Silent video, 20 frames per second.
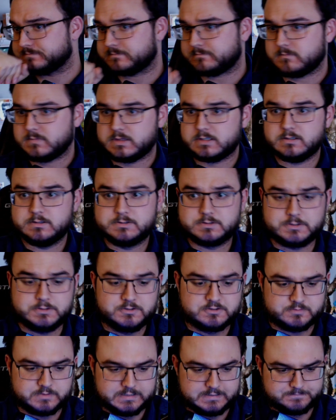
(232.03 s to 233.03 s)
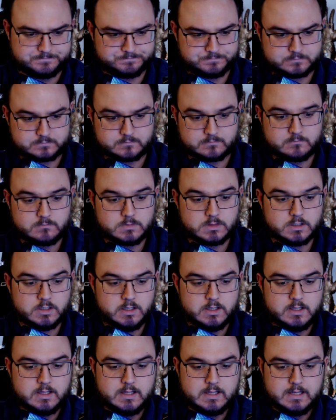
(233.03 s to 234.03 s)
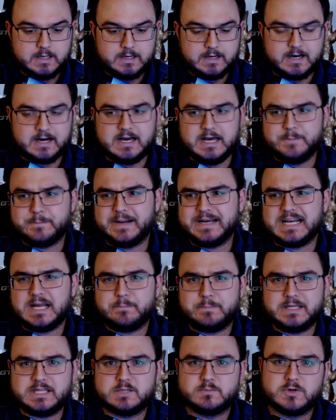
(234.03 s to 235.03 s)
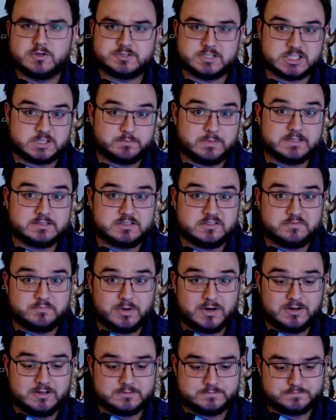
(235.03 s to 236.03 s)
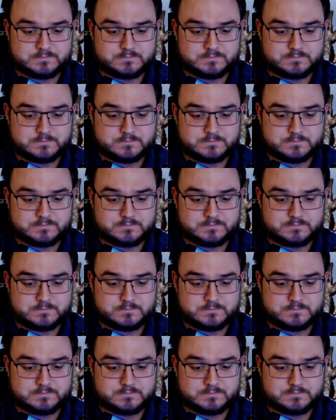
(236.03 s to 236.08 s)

Excuse me. It might not be the most expensive part,